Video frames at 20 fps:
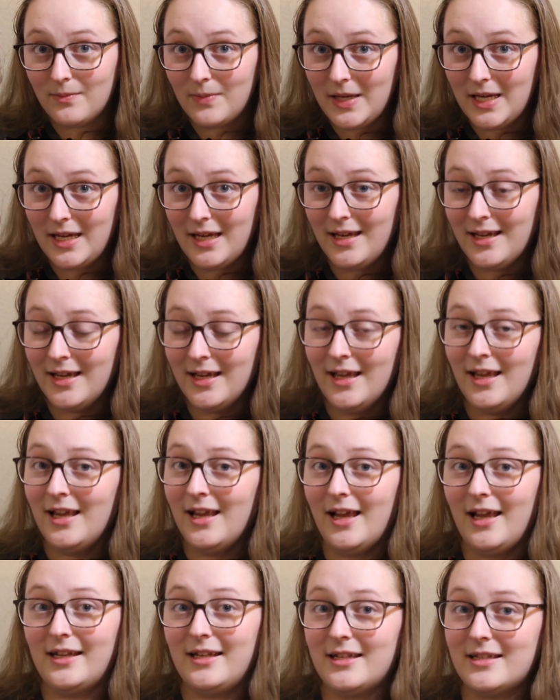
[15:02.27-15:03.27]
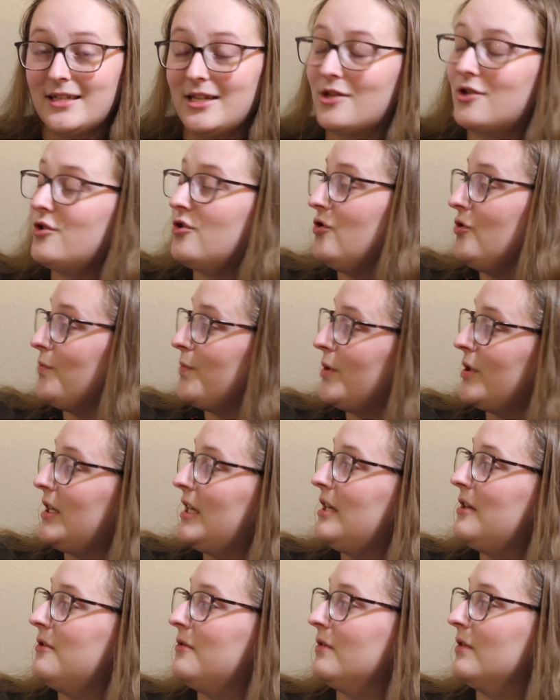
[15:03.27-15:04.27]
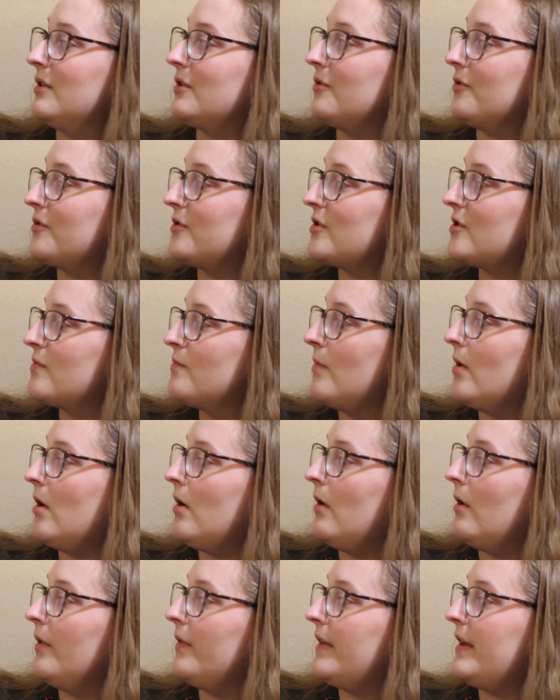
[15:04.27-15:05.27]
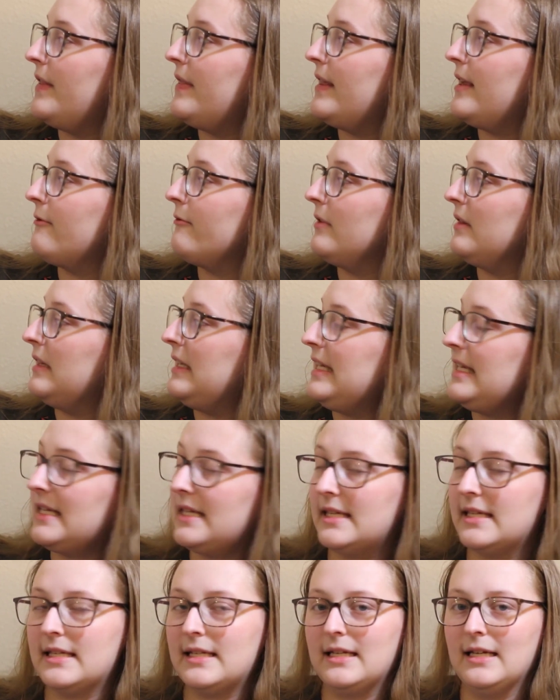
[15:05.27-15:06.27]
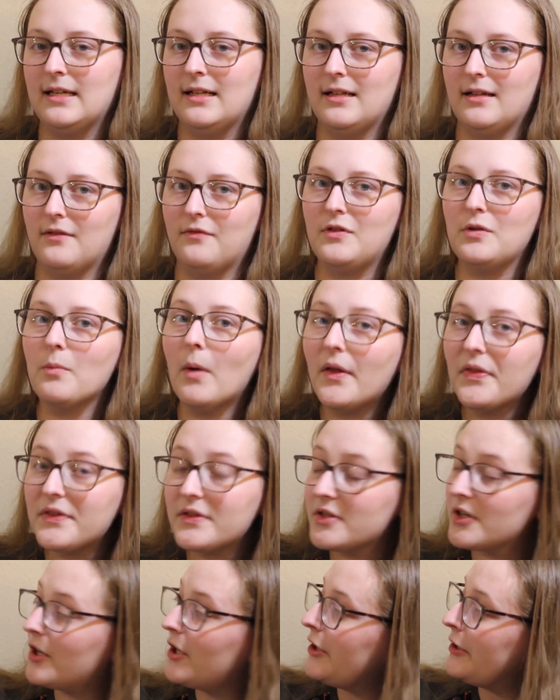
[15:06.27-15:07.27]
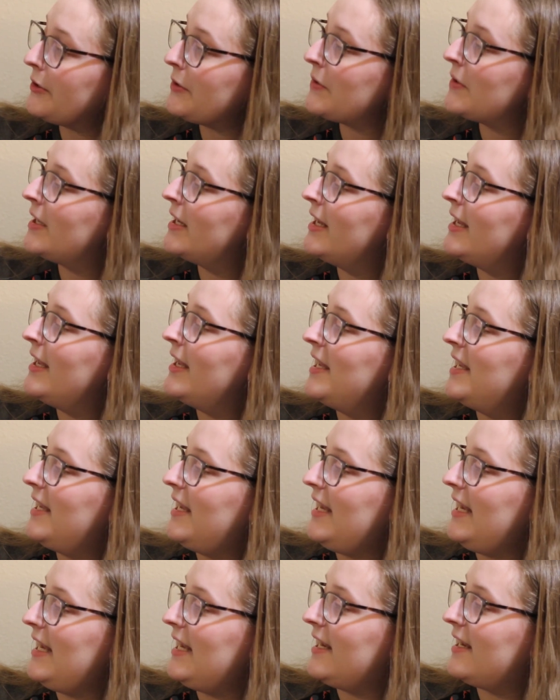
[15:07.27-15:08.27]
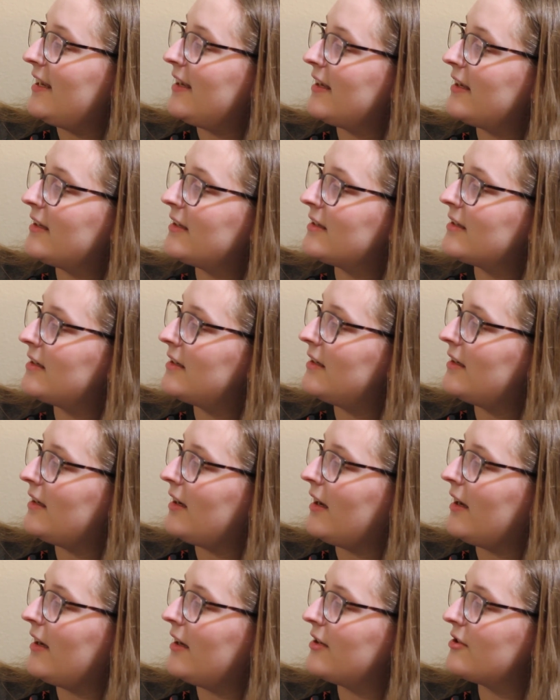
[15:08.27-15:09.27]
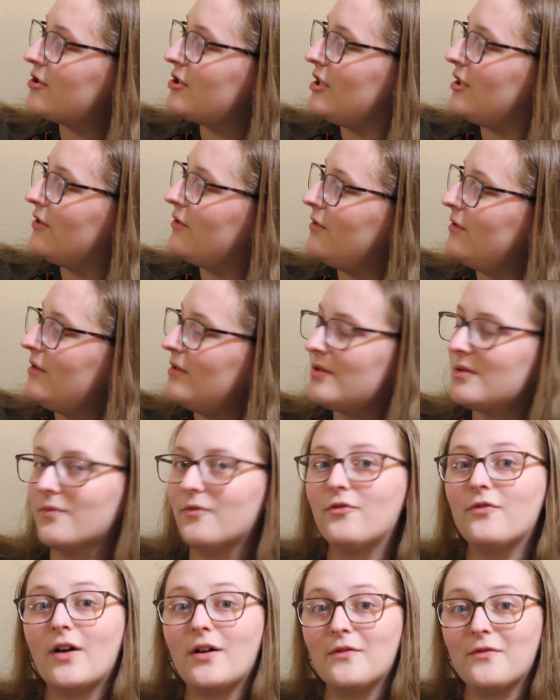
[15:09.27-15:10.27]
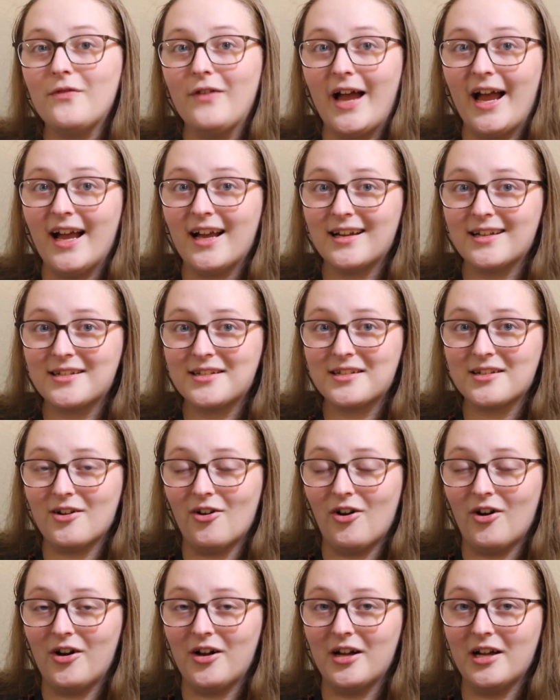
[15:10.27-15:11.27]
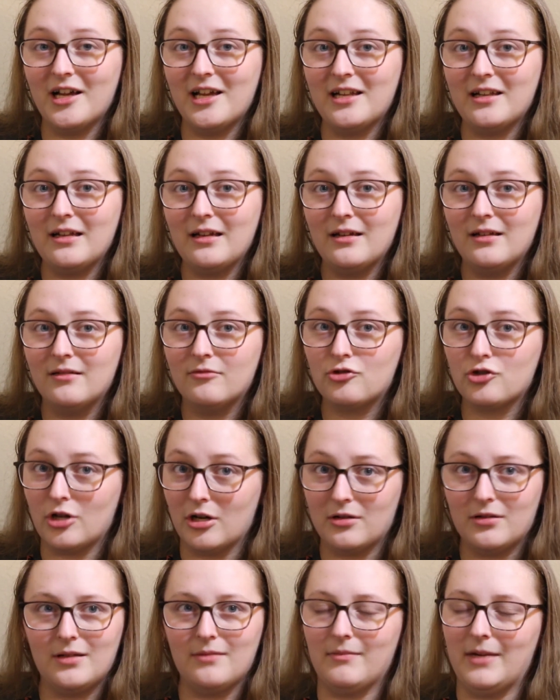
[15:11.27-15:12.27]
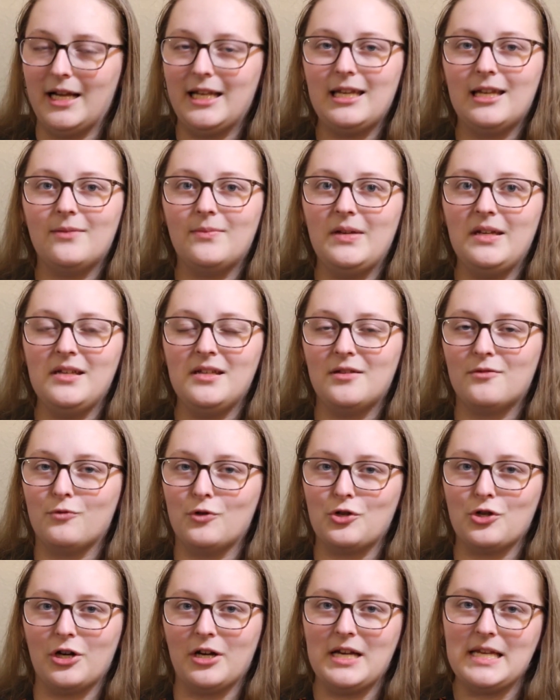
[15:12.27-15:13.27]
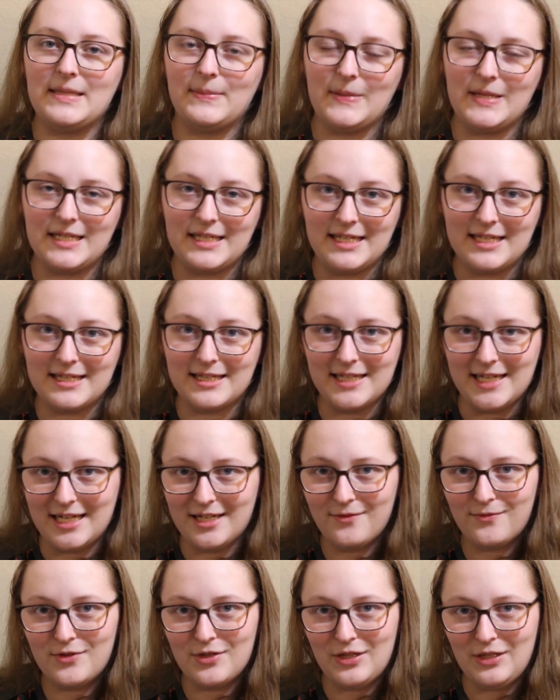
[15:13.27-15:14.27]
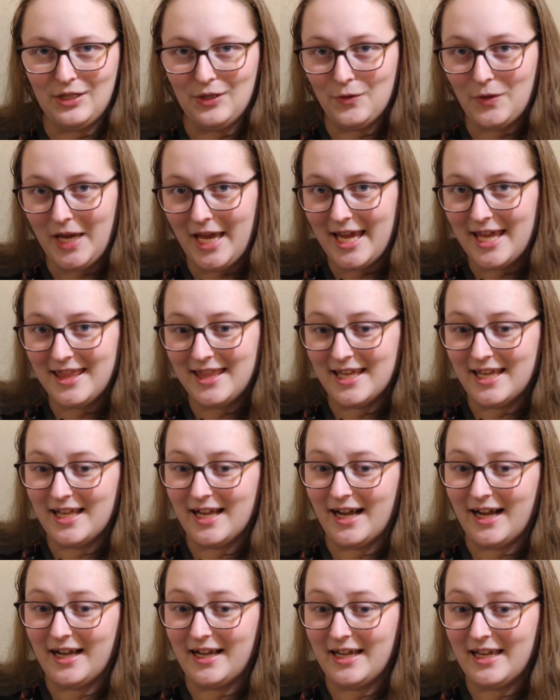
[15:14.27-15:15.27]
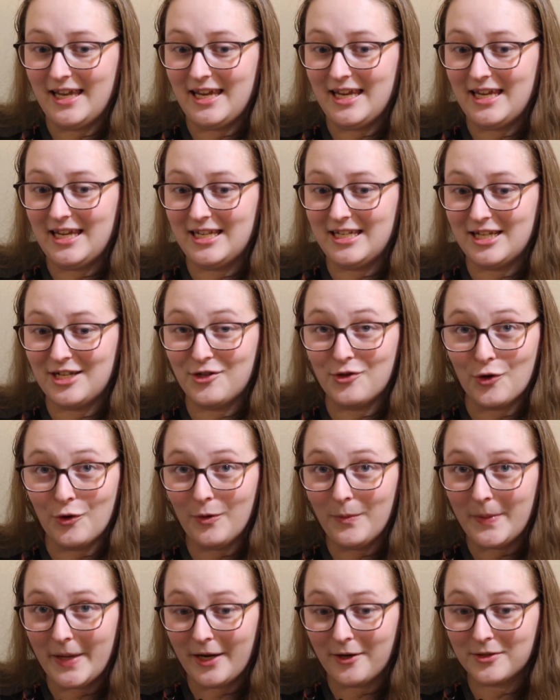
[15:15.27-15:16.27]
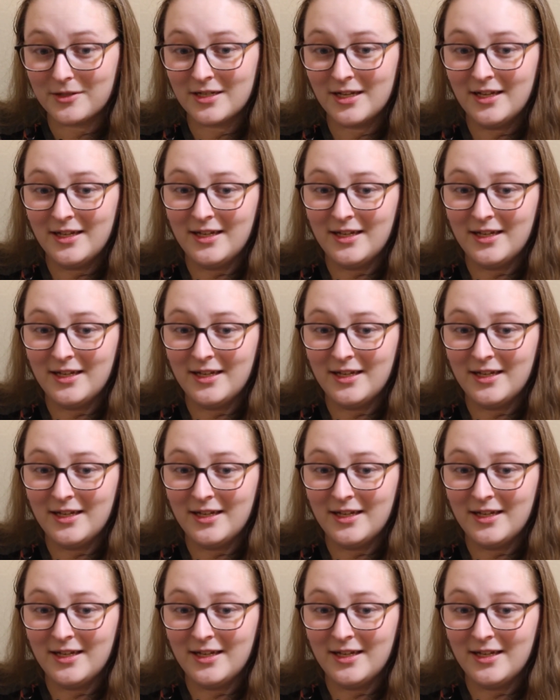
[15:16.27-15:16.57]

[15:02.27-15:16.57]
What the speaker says: Bee, and it's a super cute little small that they released a few months ago, and she included some fun facts on chocolate mining bees, which are a species native to the UK that I didn't know about.